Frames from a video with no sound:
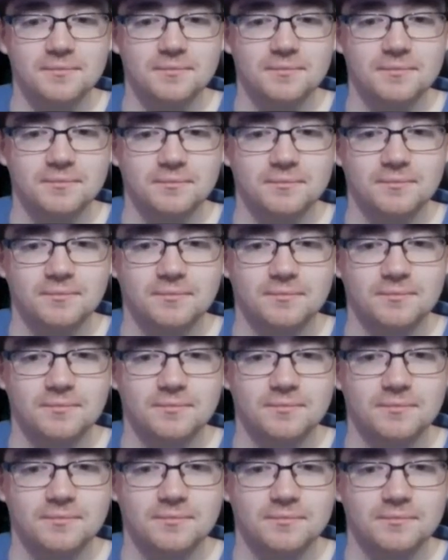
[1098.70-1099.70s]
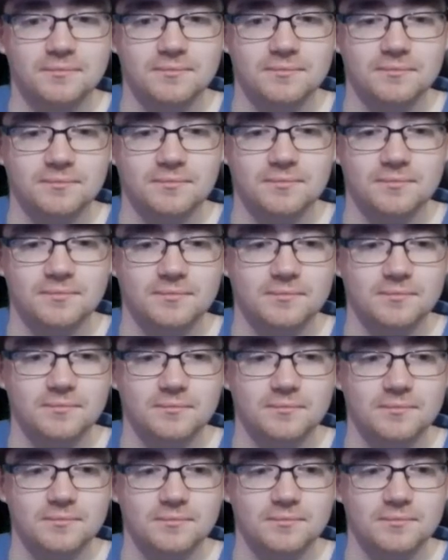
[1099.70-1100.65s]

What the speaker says: [no speech]